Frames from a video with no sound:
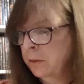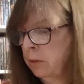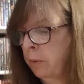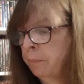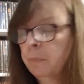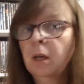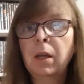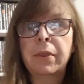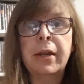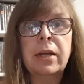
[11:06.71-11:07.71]
So
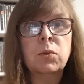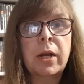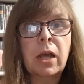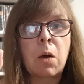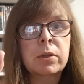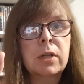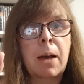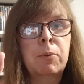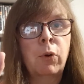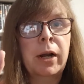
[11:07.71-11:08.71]
the next one I got was an
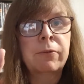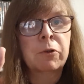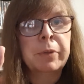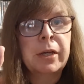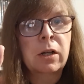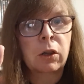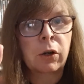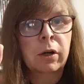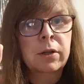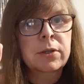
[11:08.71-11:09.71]
upgrade for me,
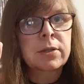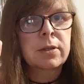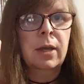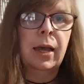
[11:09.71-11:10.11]
Clerks.